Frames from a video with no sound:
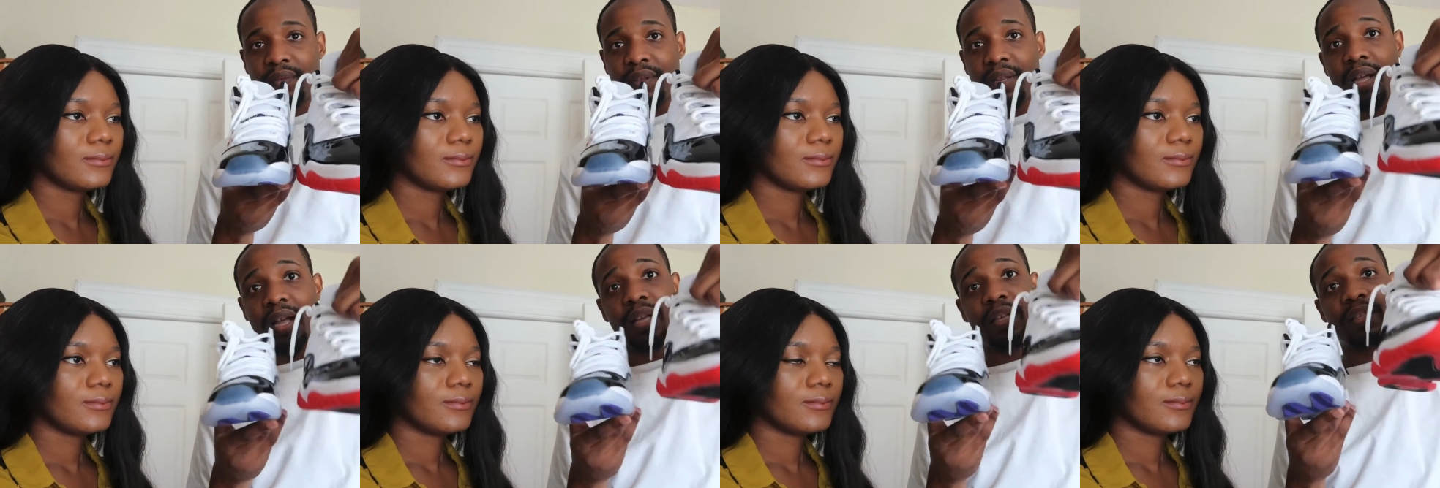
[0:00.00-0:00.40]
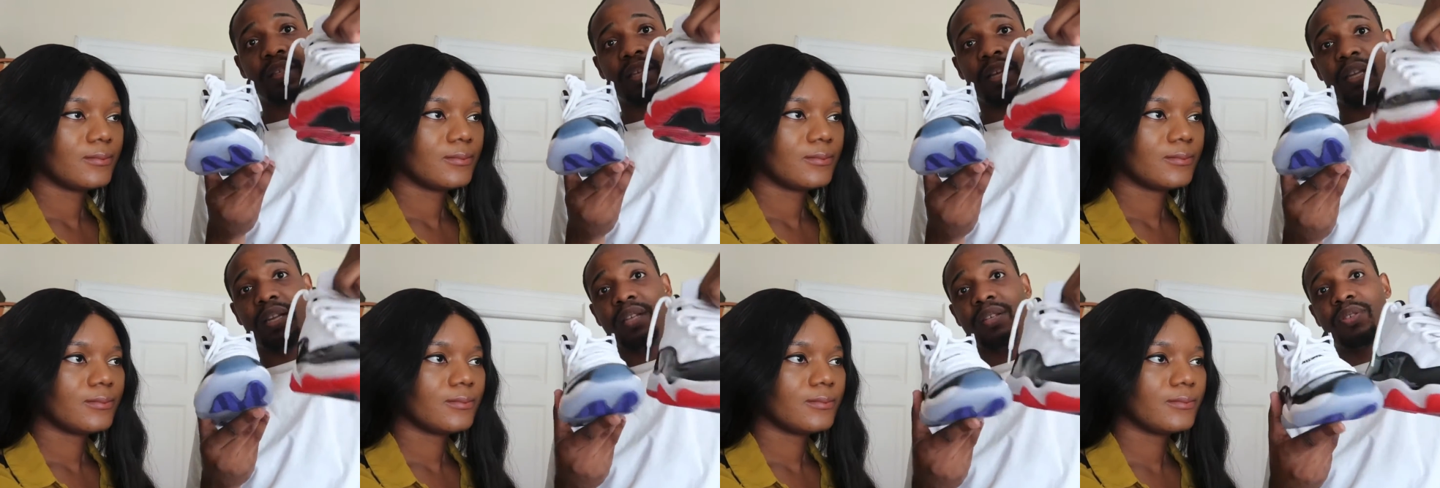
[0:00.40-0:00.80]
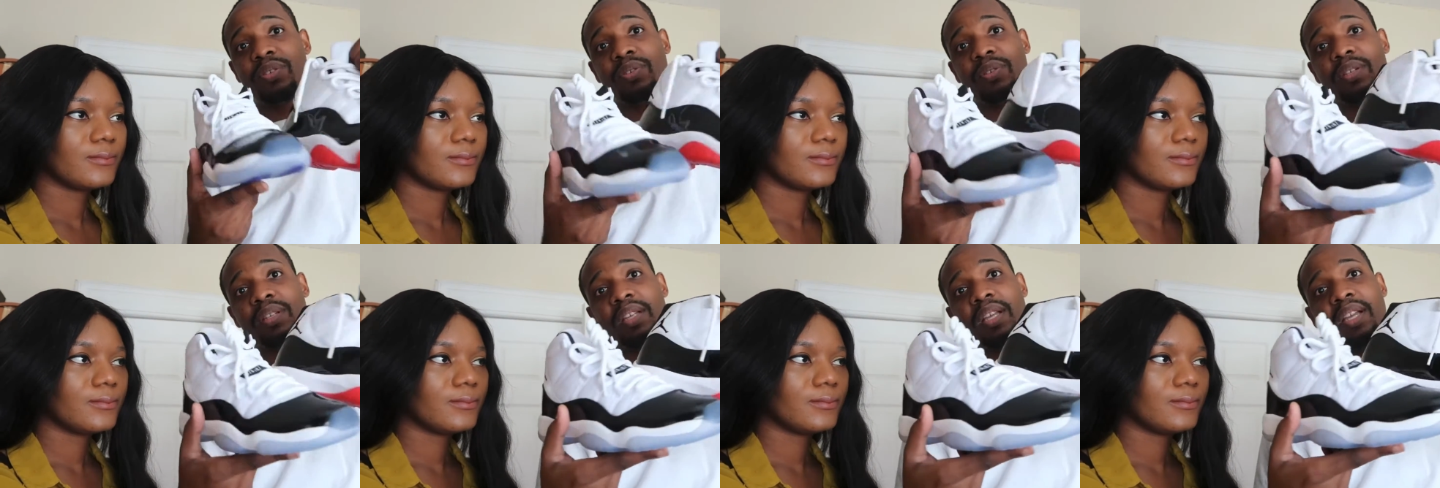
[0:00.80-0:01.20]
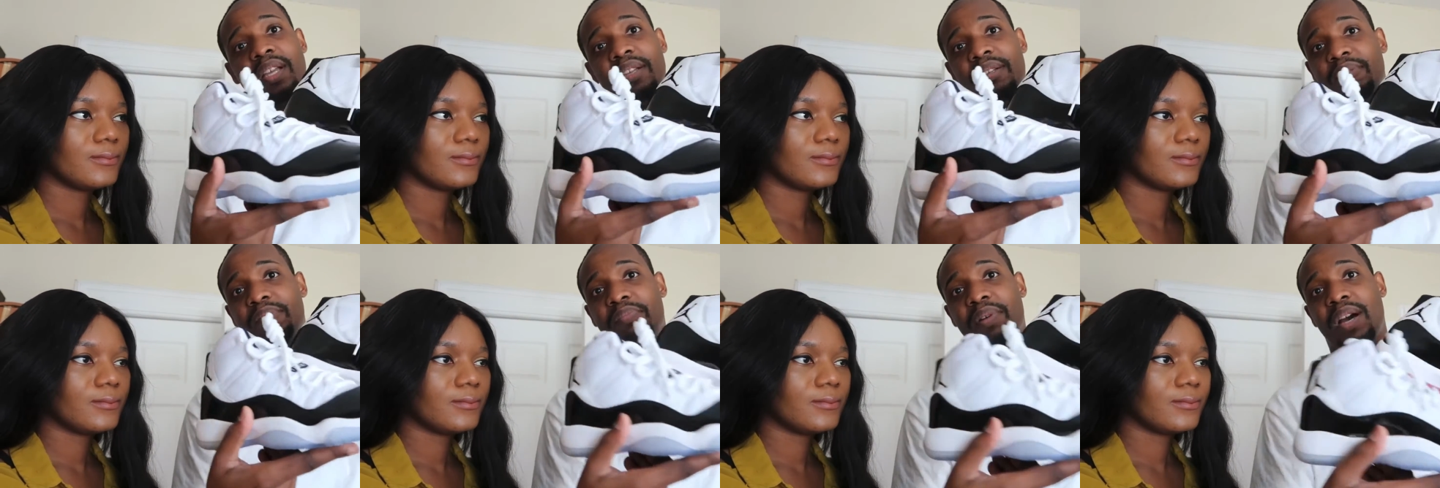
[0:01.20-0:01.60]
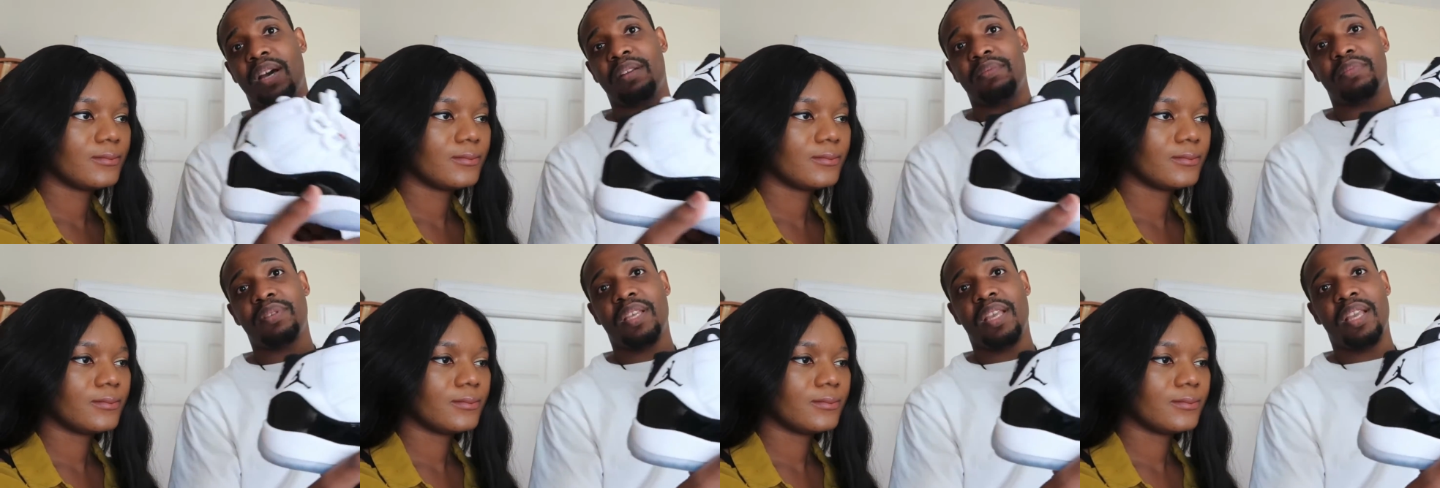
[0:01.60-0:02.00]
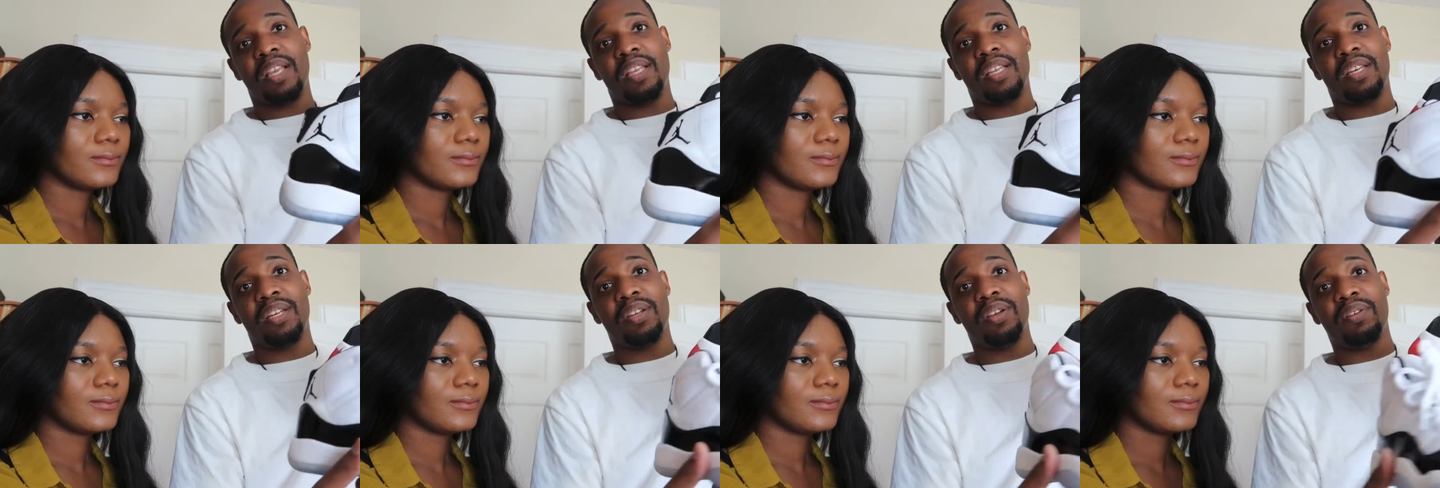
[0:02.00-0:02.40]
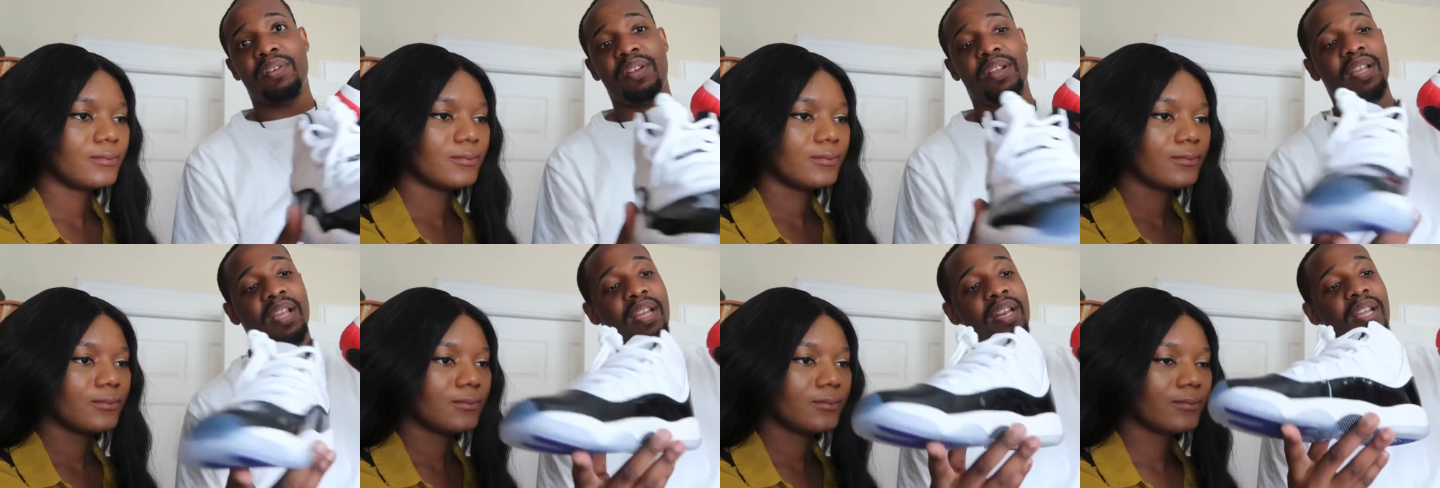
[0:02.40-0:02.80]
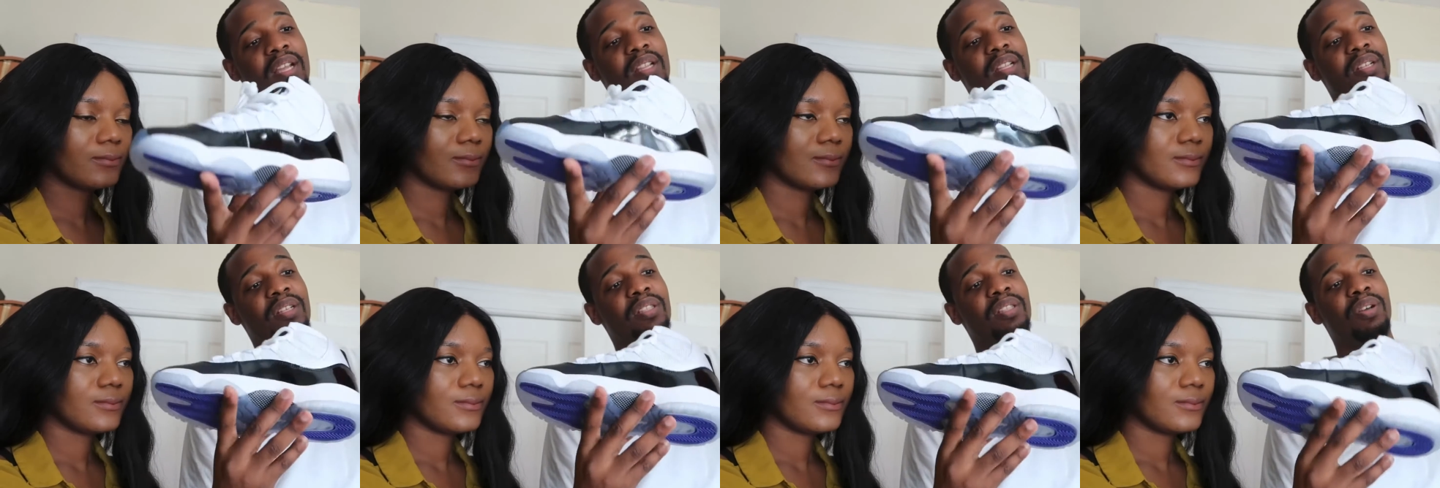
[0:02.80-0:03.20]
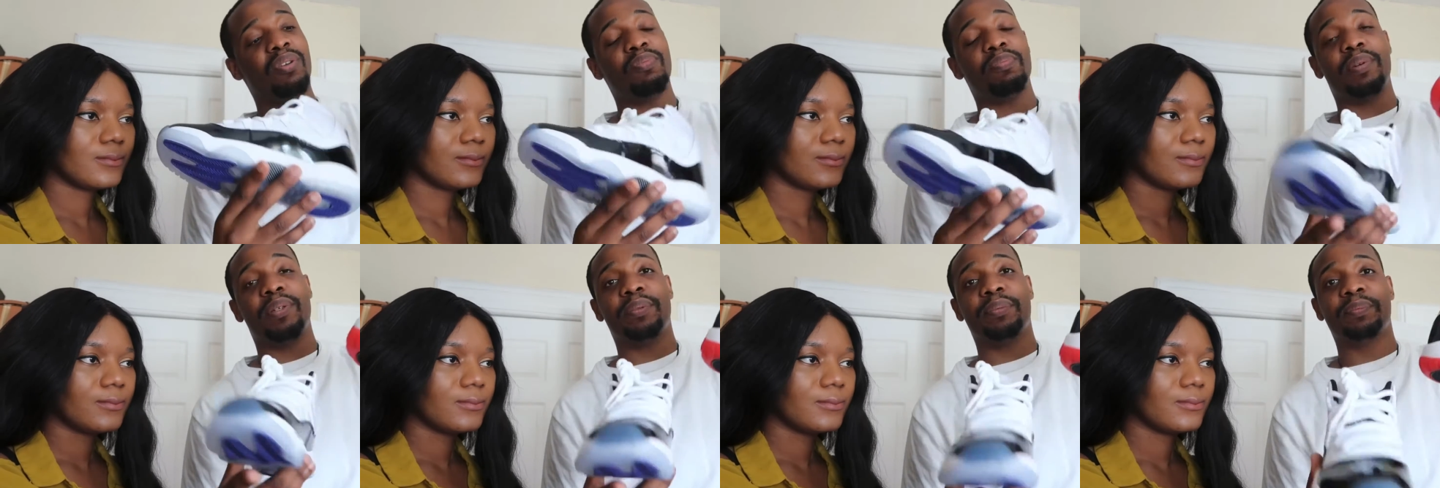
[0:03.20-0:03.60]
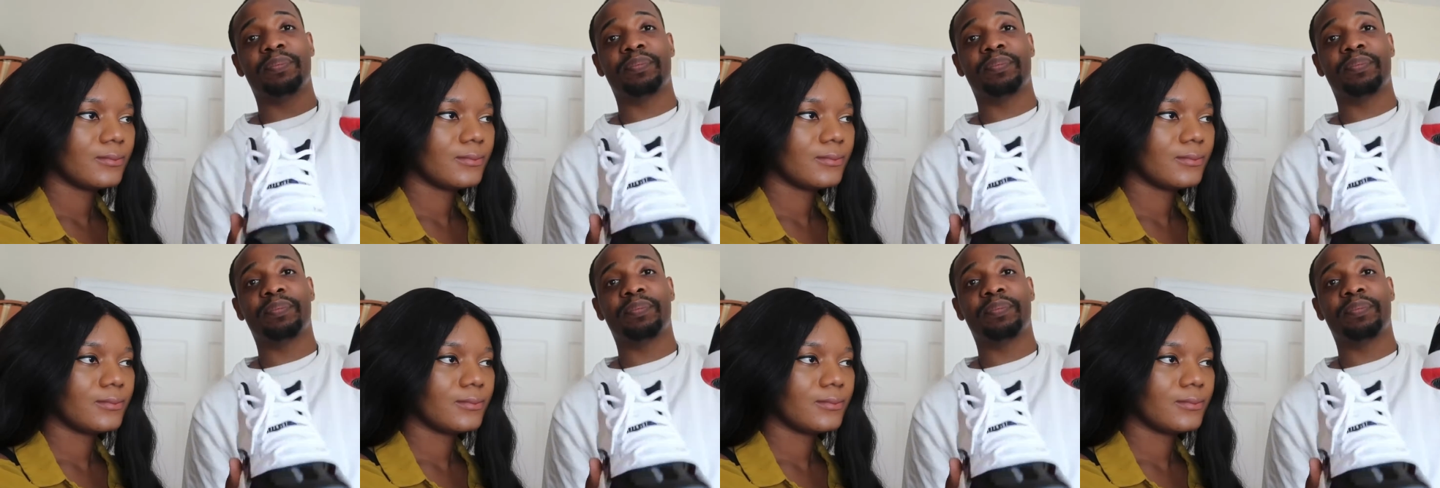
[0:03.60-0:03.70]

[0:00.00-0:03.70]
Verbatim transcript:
Speaker 1: I say this all day, bottoms can get dirty and they look doper.